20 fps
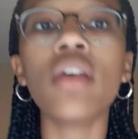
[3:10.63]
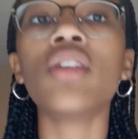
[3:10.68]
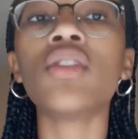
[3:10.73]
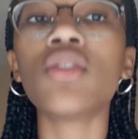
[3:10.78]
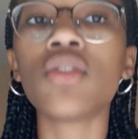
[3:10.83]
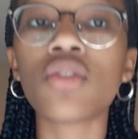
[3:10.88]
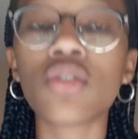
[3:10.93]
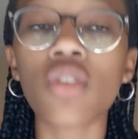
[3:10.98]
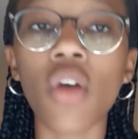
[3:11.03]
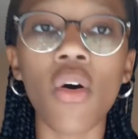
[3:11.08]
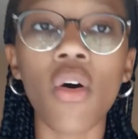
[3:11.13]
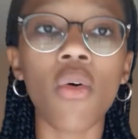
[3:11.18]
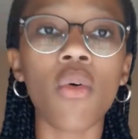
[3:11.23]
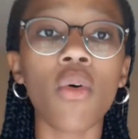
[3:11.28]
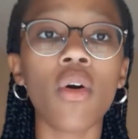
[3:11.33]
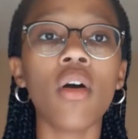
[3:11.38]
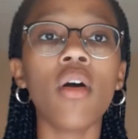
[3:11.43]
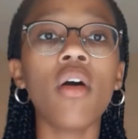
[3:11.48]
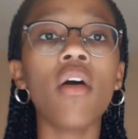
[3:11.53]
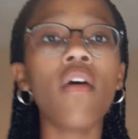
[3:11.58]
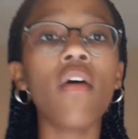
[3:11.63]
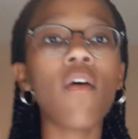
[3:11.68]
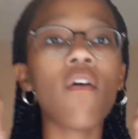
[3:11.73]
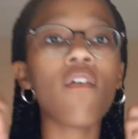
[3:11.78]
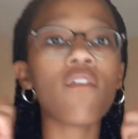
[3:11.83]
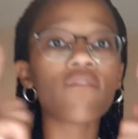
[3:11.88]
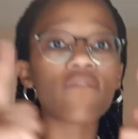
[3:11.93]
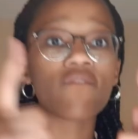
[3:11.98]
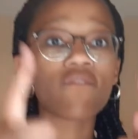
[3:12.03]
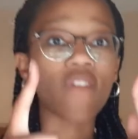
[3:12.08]
so
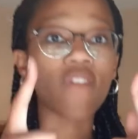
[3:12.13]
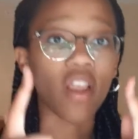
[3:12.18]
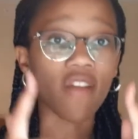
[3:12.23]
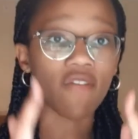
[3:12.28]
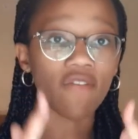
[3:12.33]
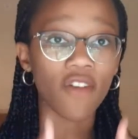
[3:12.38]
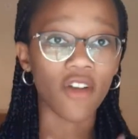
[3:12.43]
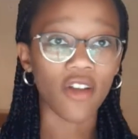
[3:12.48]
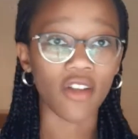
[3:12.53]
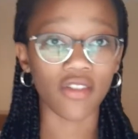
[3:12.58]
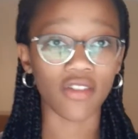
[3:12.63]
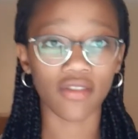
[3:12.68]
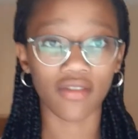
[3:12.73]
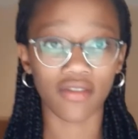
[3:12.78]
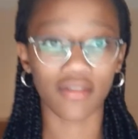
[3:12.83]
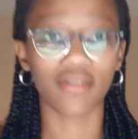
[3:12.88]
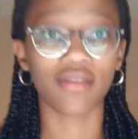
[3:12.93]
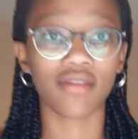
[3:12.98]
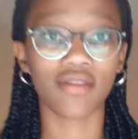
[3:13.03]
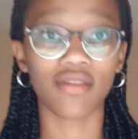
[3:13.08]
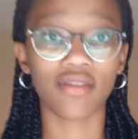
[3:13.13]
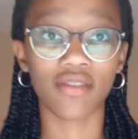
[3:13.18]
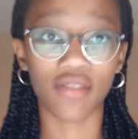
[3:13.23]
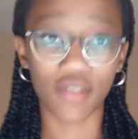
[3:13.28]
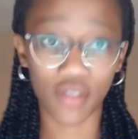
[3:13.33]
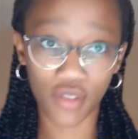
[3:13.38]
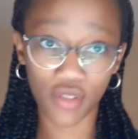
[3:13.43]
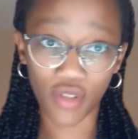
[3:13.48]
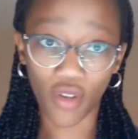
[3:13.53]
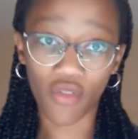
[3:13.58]
freaking fun.
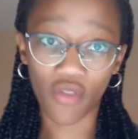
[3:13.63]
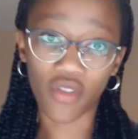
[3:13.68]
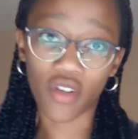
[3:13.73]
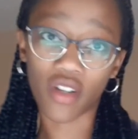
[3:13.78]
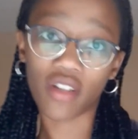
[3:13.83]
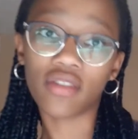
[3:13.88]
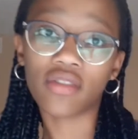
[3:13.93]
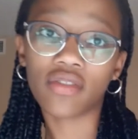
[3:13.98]
So fun.